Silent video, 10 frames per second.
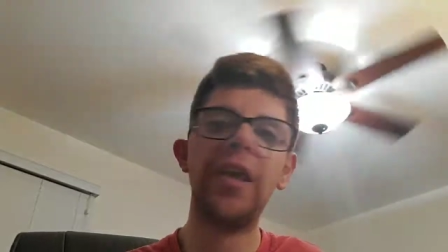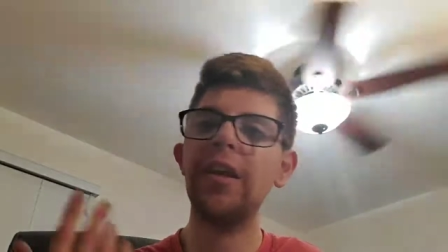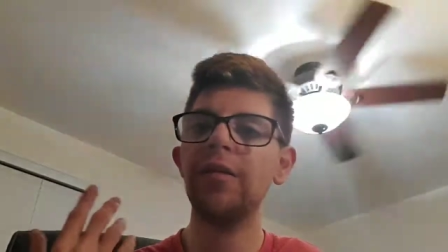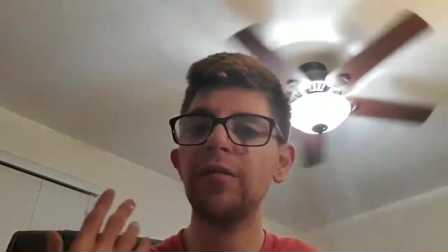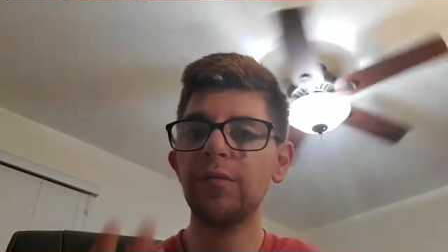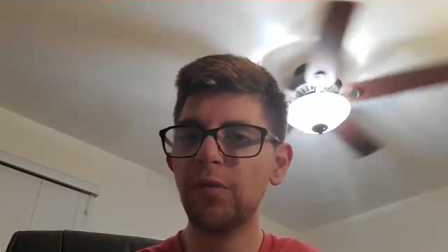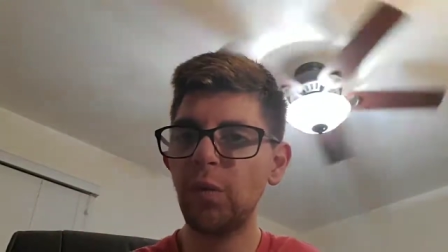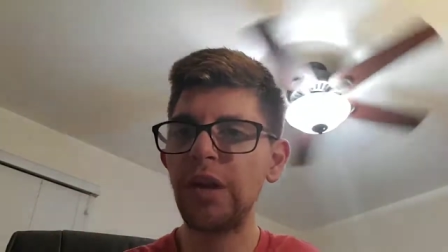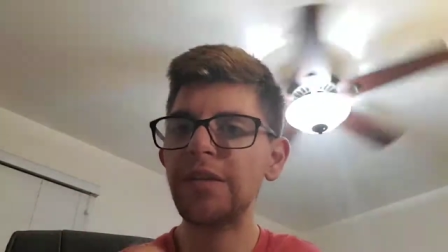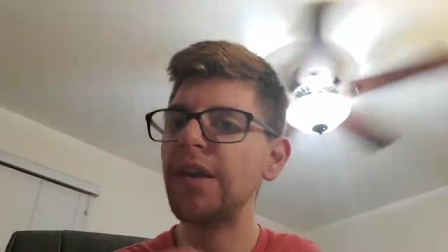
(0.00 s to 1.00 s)
and then
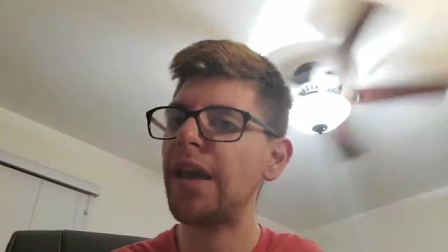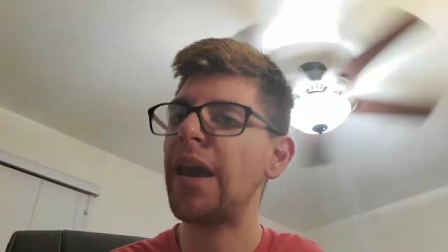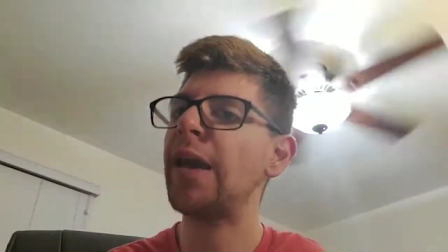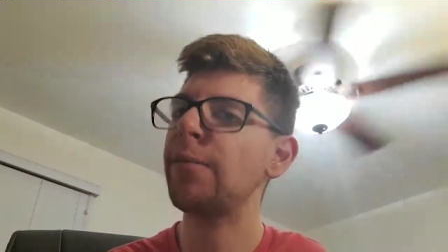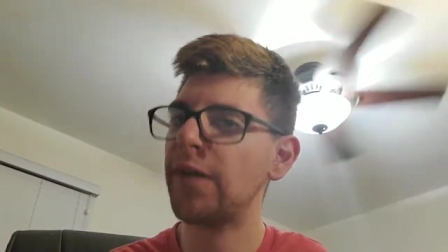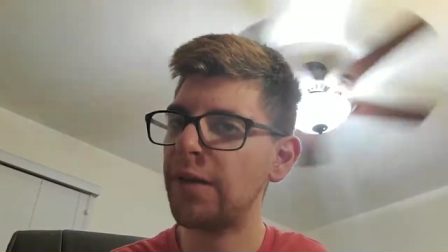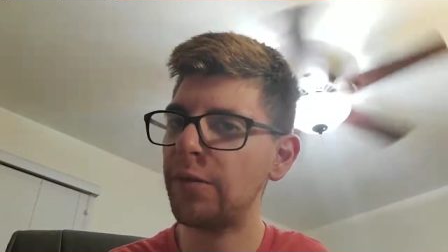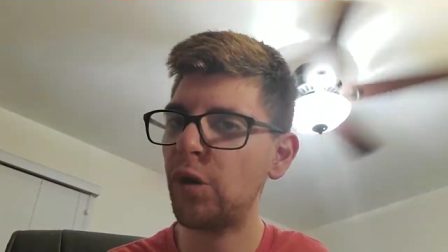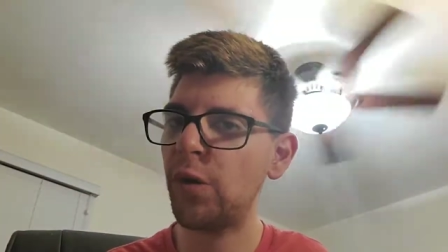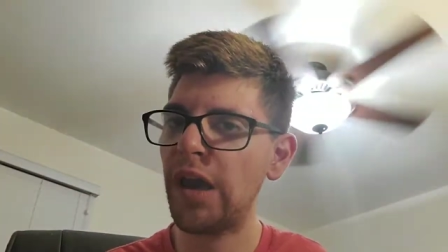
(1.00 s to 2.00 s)
wednesday i am going to
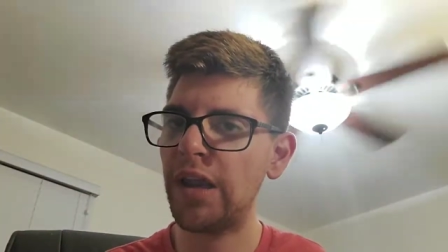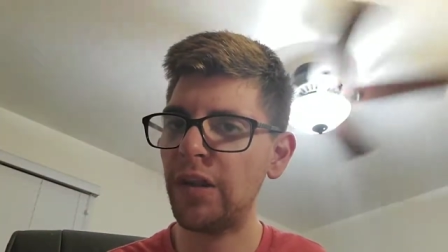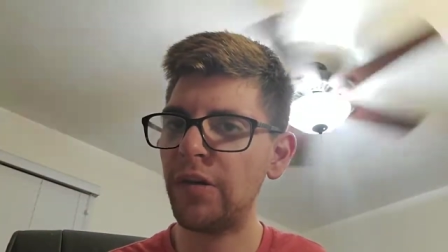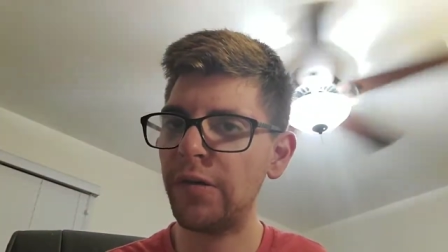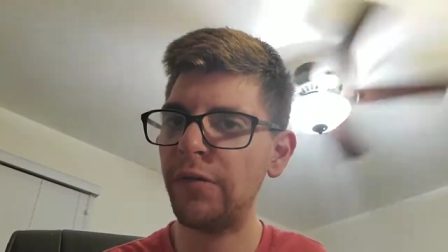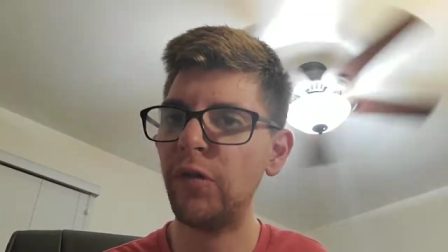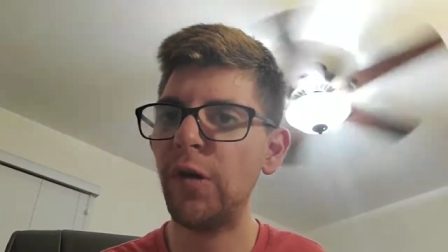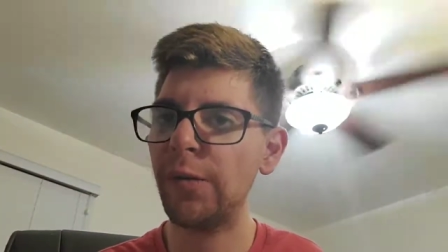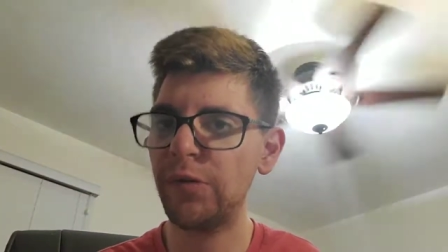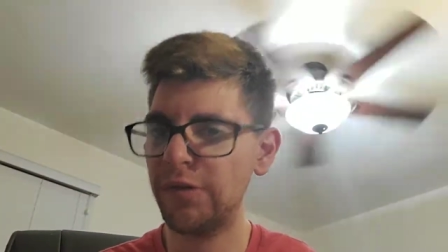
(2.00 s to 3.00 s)
be doing another review
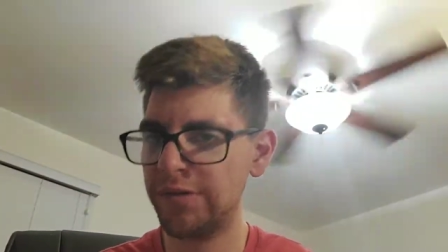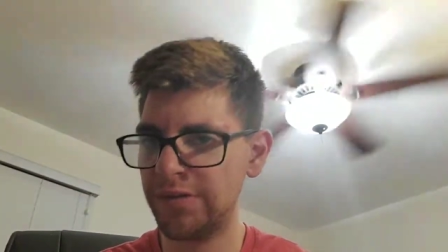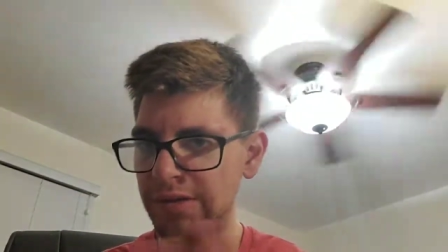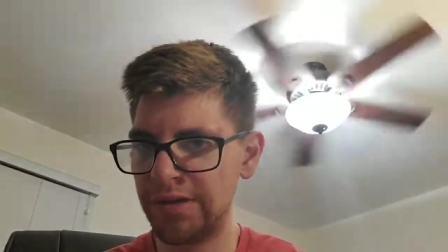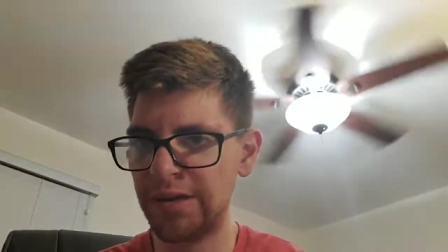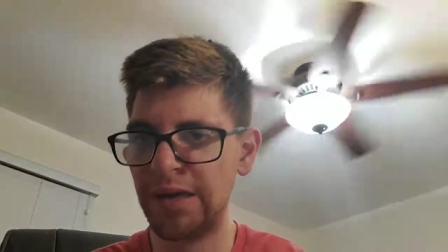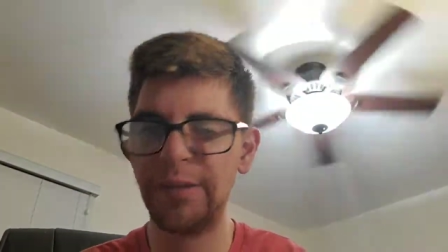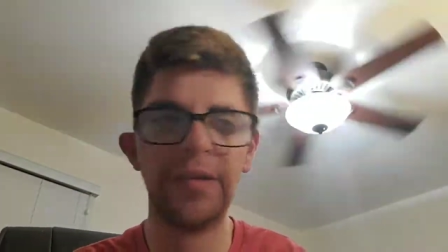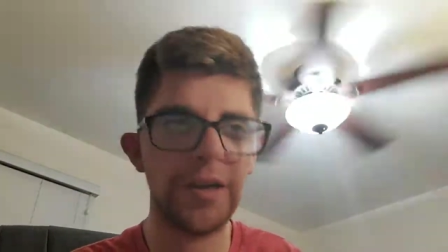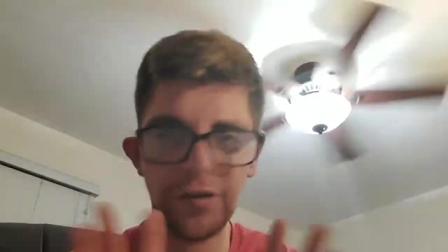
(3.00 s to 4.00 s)
i'm just
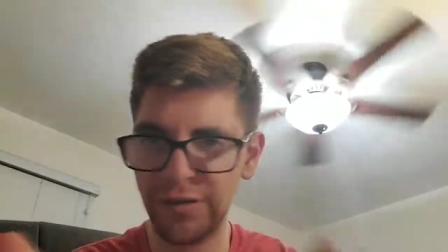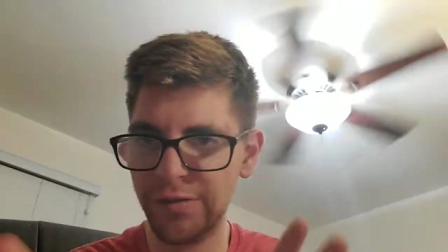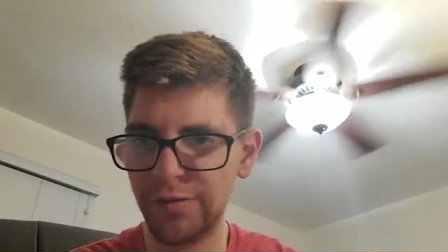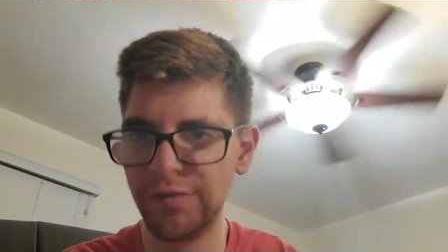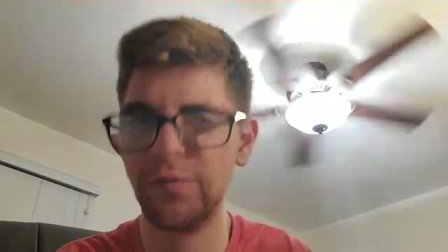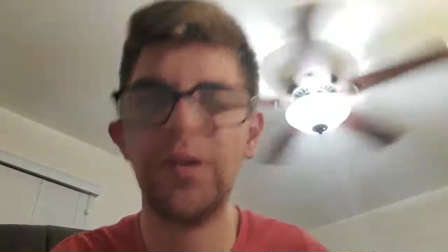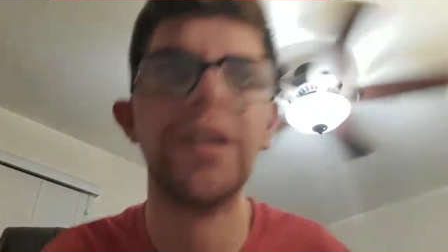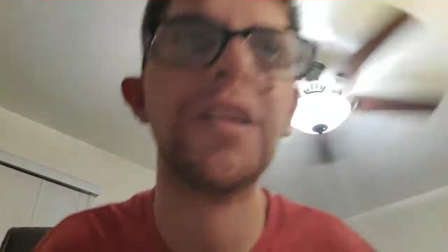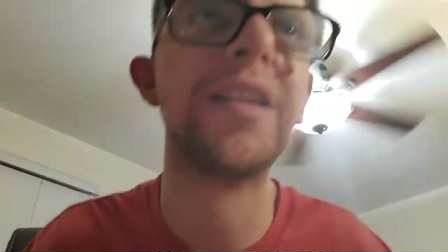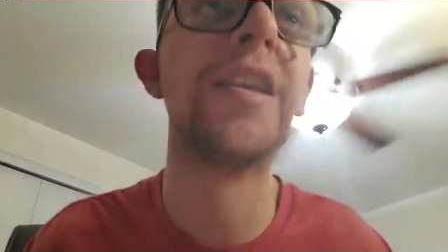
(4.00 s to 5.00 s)
gonna i'm just
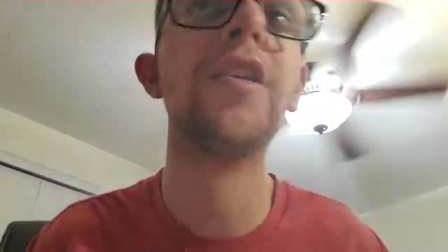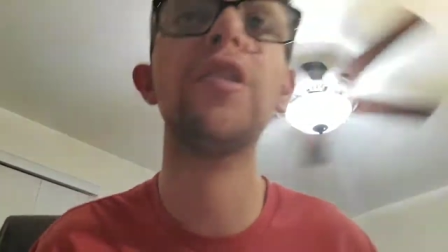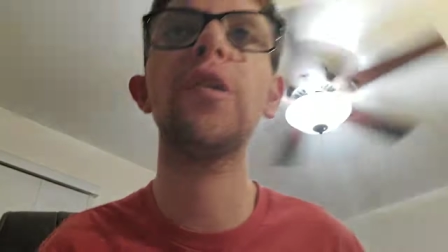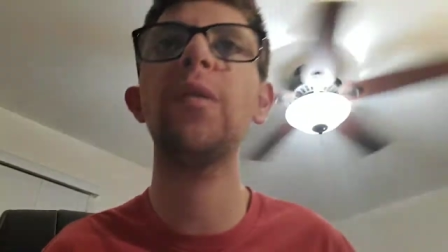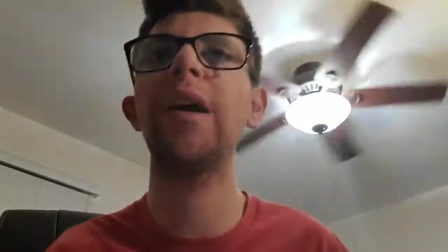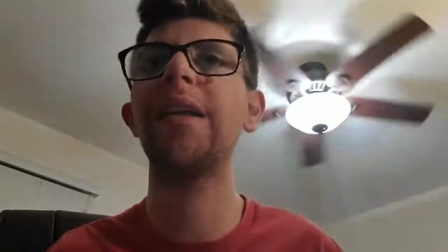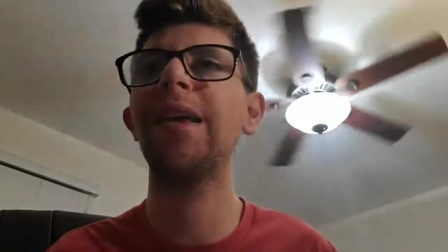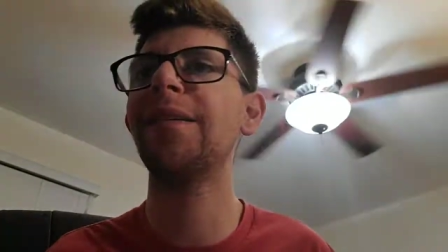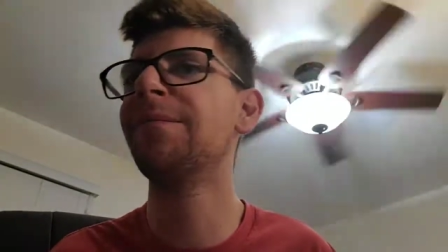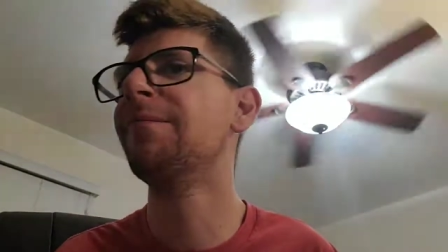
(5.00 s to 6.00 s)
wanting to tell you and
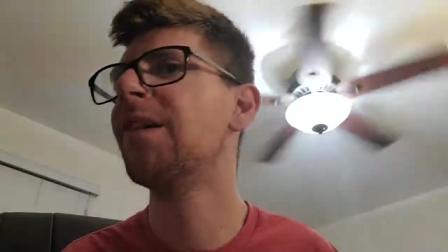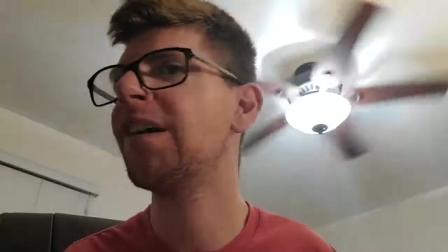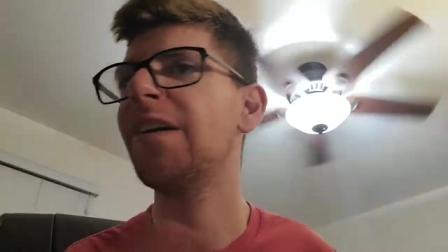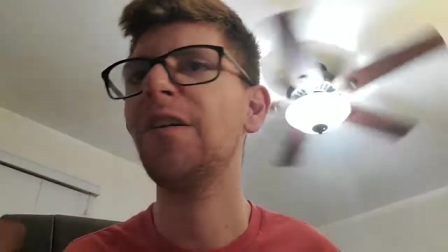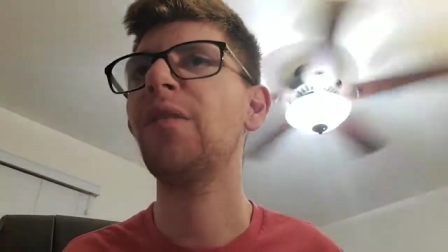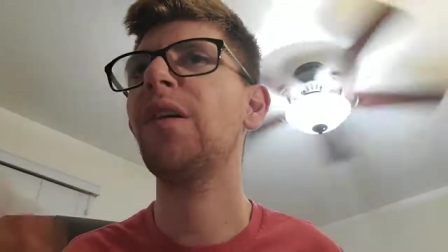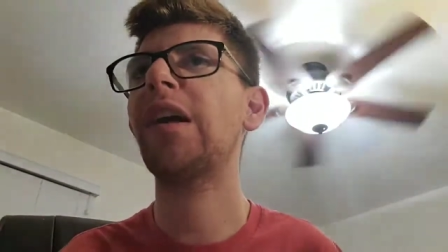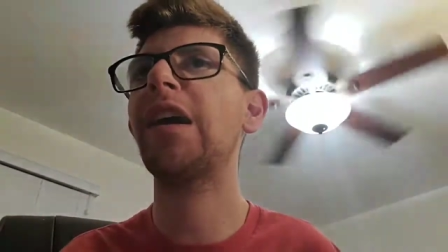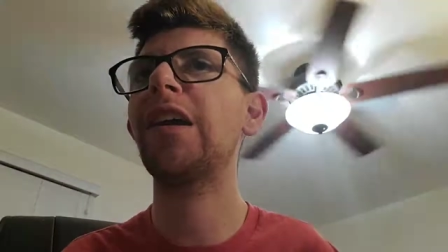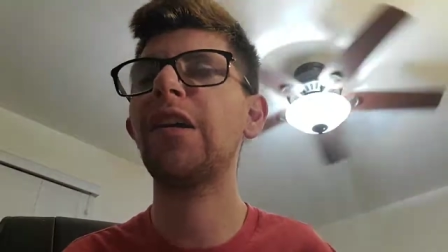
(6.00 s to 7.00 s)
then we're
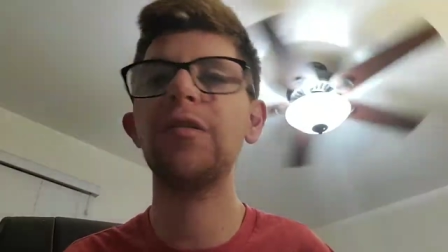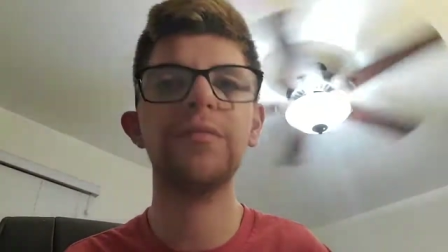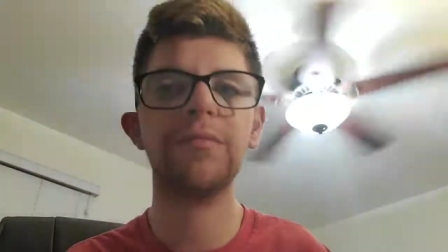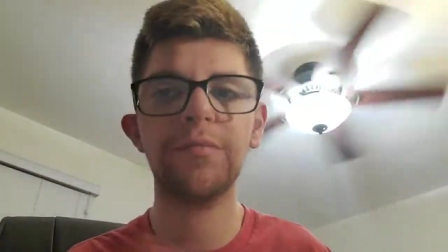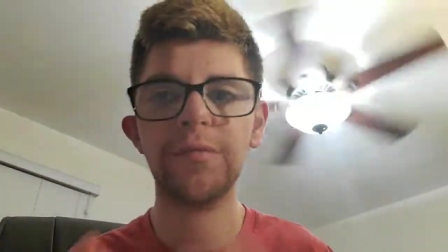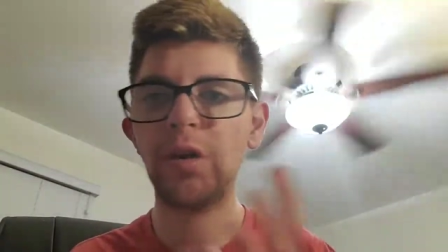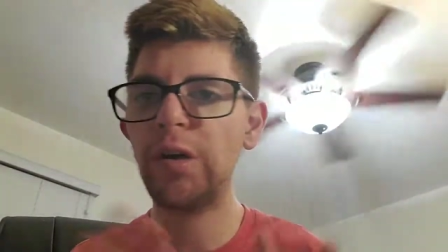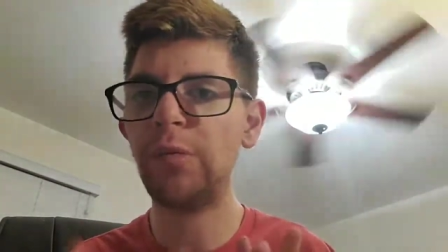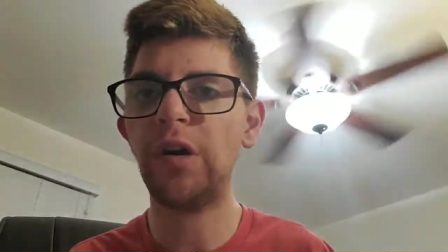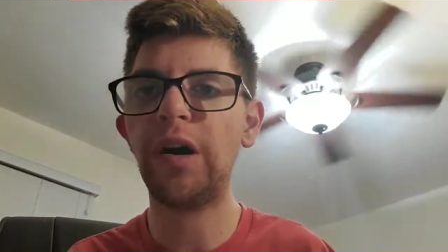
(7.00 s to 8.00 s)
gonna go
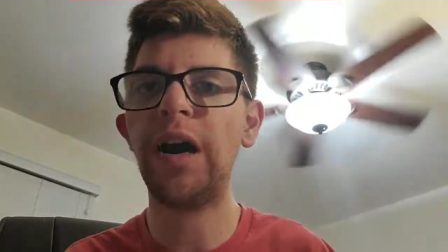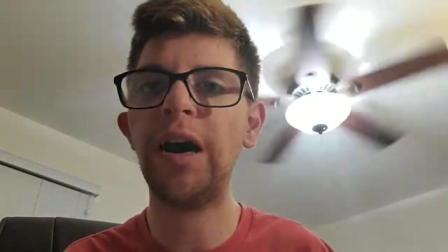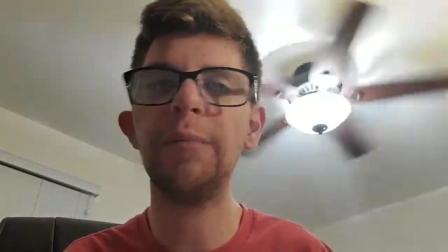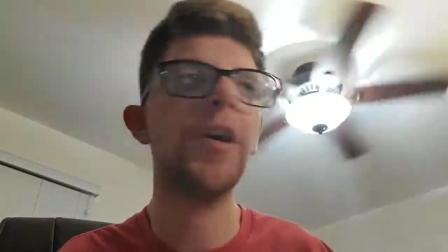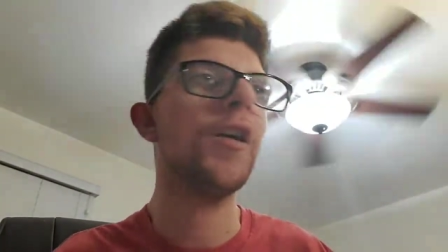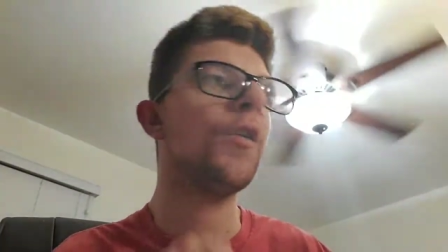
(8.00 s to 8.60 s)
normal um